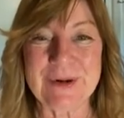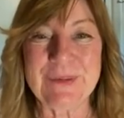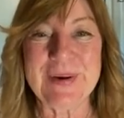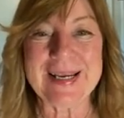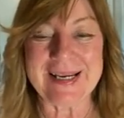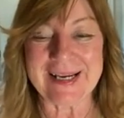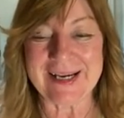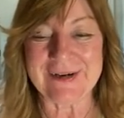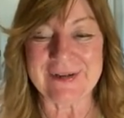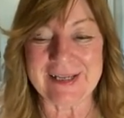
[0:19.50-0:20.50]
We
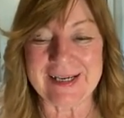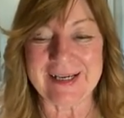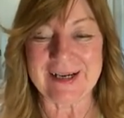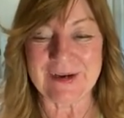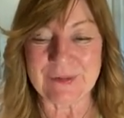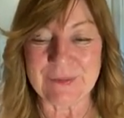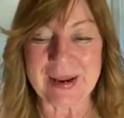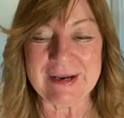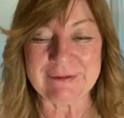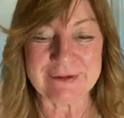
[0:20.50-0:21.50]
eagerly
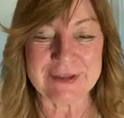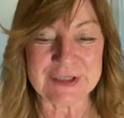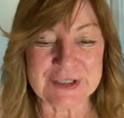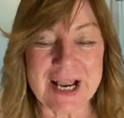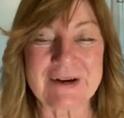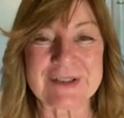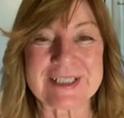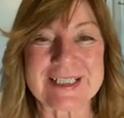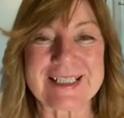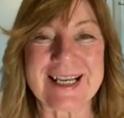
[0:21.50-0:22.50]
wait for the
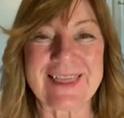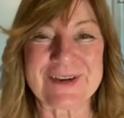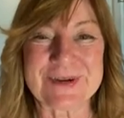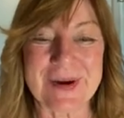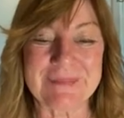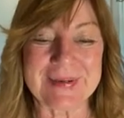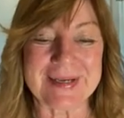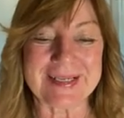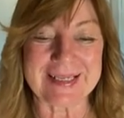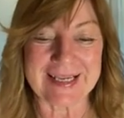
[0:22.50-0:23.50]
shout and the
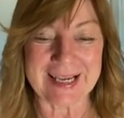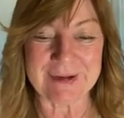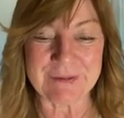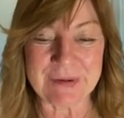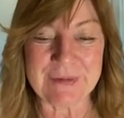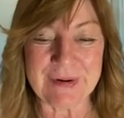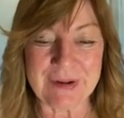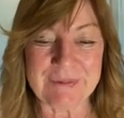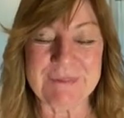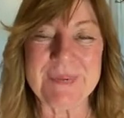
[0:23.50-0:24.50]
trumpet, and we
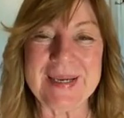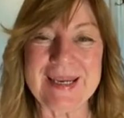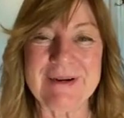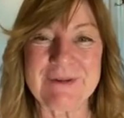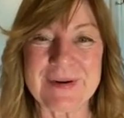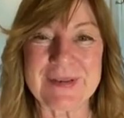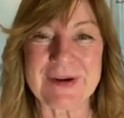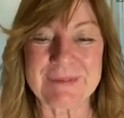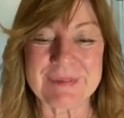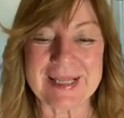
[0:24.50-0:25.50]
will be with
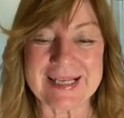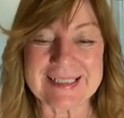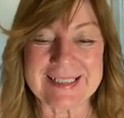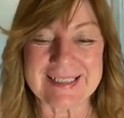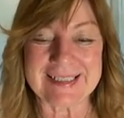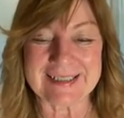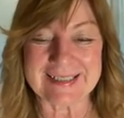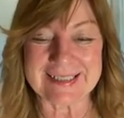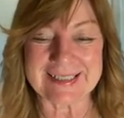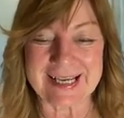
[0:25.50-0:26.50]
our blessed
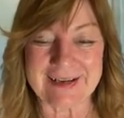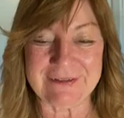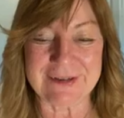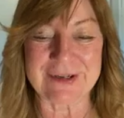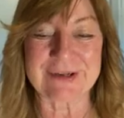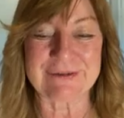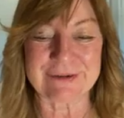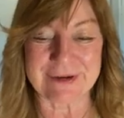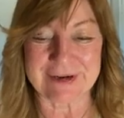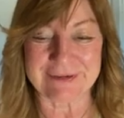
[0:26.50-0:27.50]
Savior
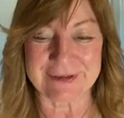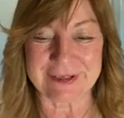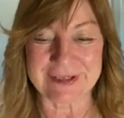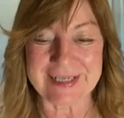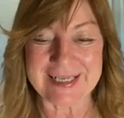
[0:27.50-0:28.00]
forever.